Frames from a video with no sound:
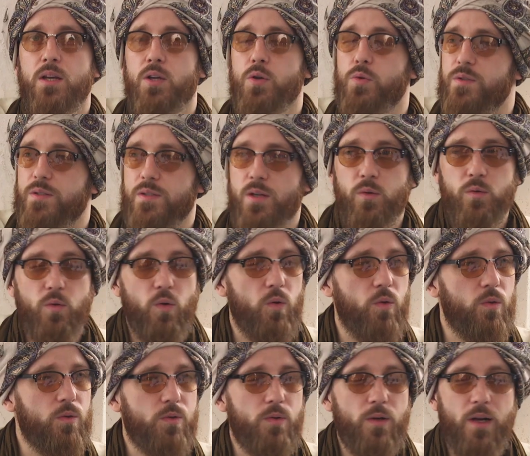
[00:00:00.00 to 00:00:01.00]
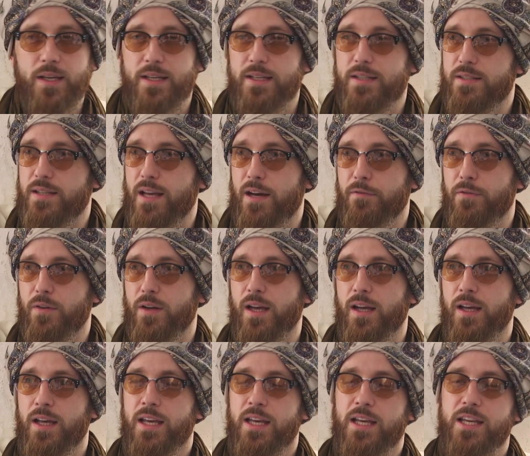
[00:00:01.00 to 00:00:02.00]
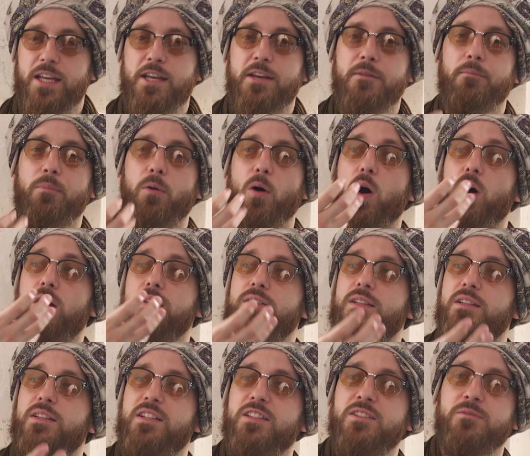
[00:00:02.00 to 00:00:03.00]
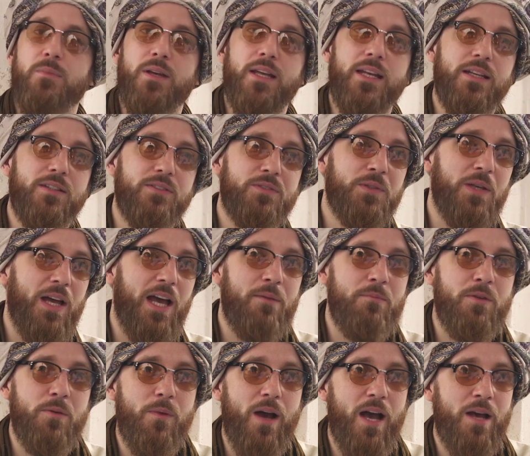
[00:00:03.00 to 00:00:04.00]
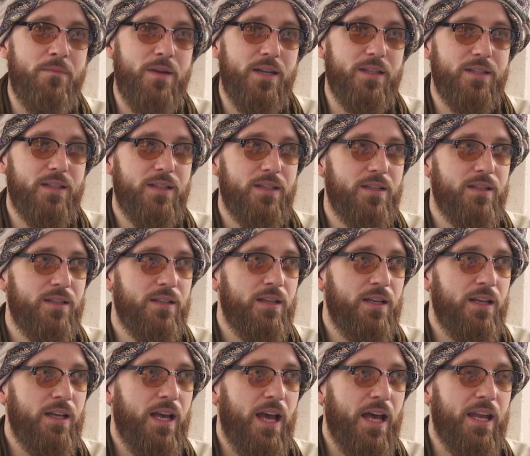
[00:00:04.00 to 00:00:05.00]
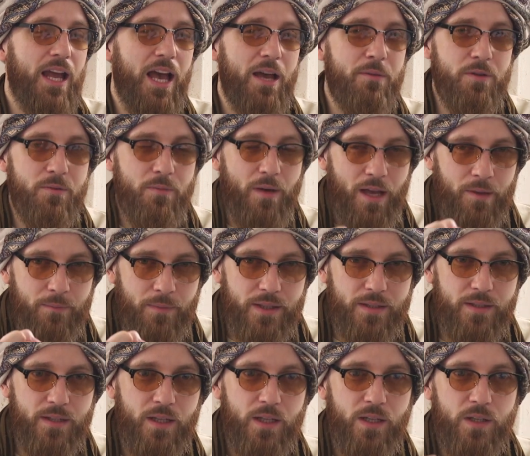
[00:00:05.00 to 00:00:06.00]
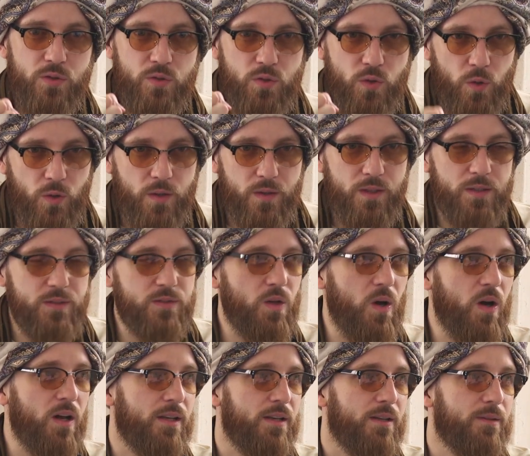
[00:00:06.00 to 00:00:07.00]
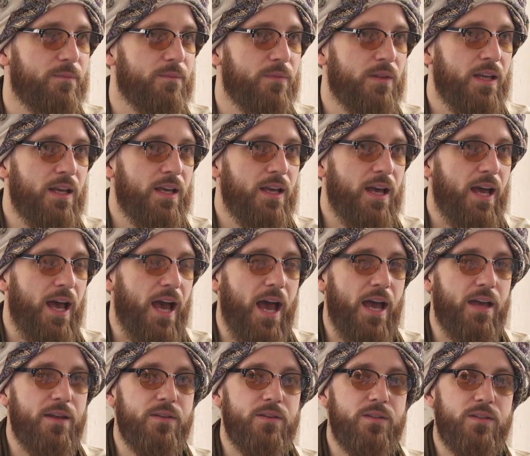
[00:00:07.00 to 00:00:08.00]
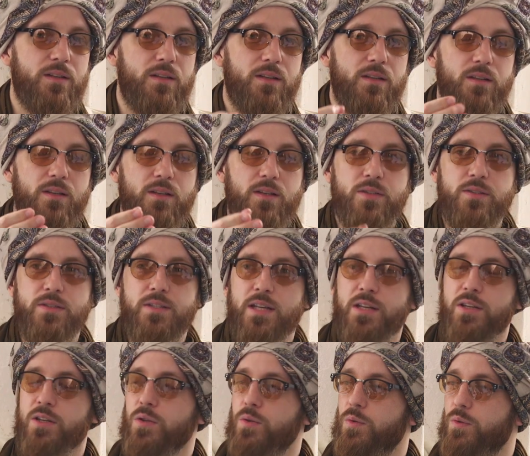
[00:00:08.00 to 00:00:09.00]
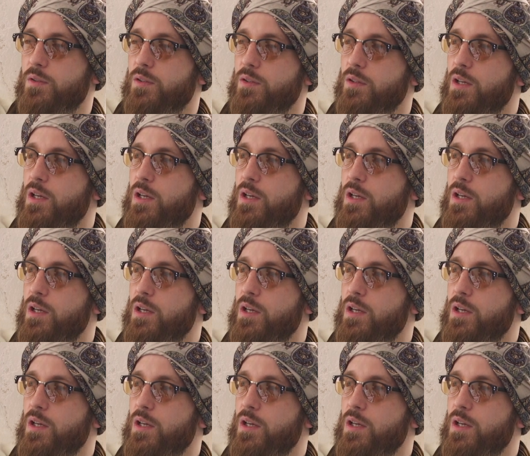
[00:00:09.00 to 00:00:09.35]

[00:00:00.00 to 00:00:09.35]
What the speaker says: He was known all throughout East Africa. He imparted these meanings to Habib Ahmed. And Habib Ahmed took this on and continued.